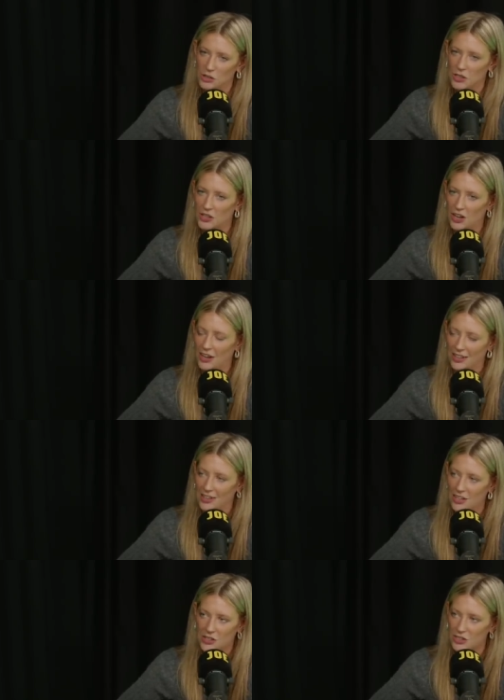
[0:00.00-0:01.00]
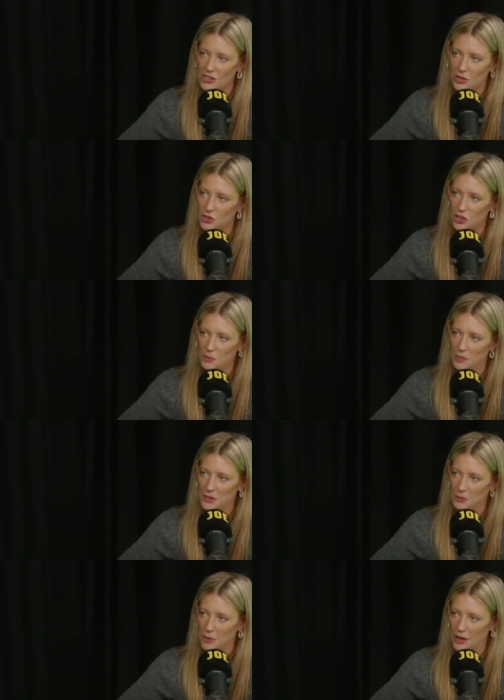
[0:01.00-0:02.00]
Also, the guy, so
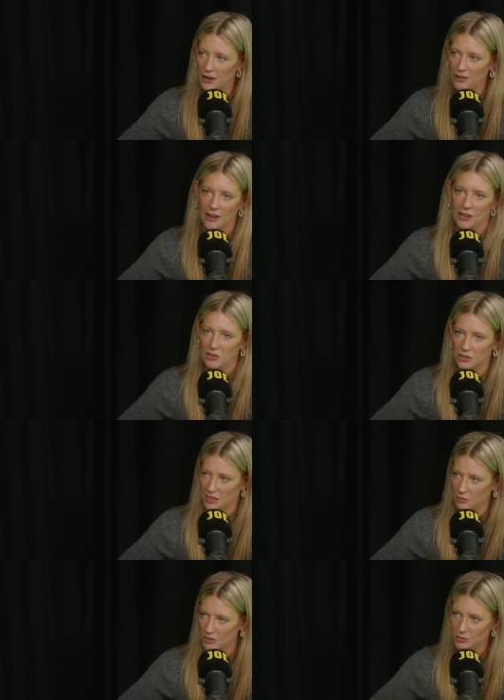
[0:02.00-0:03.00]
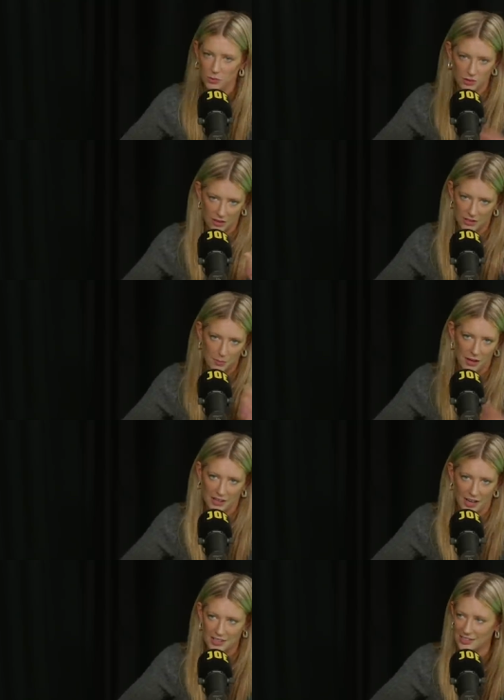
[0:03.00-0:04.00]
stupid. We were like, all right, cool. Then we'll go to
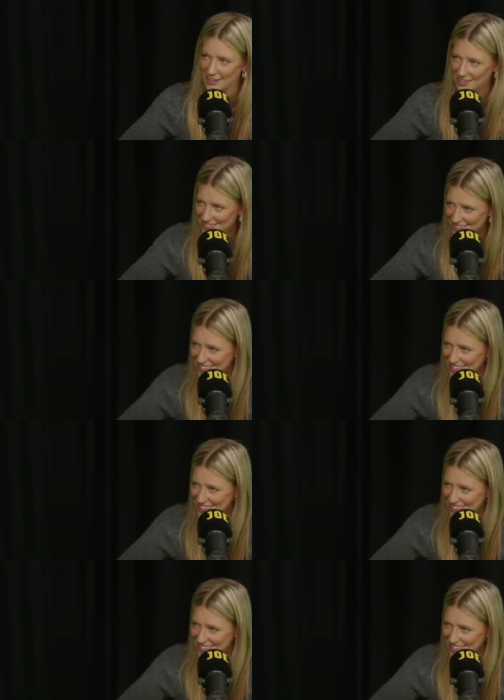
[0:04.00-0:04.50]
Madagascar.